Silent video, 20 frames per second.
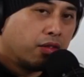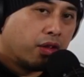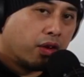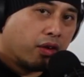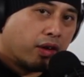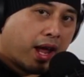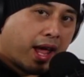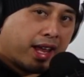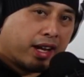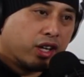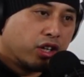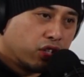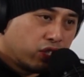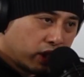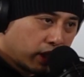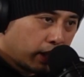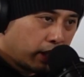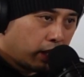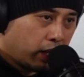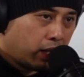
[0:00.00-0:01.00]
Their
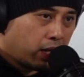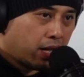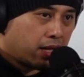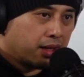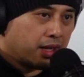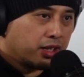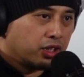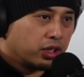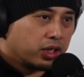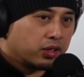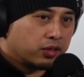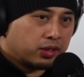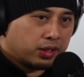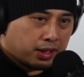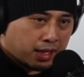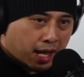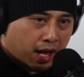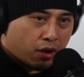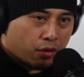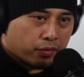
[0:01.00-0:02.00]
energy, and then you can see
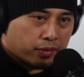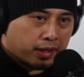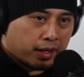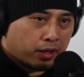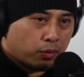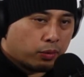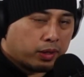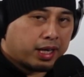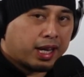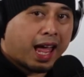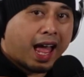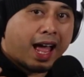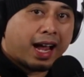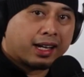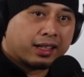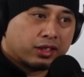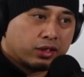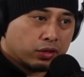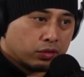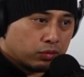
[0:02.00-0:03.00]
how they
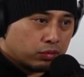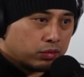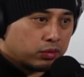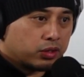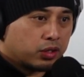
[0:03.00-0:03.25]
react to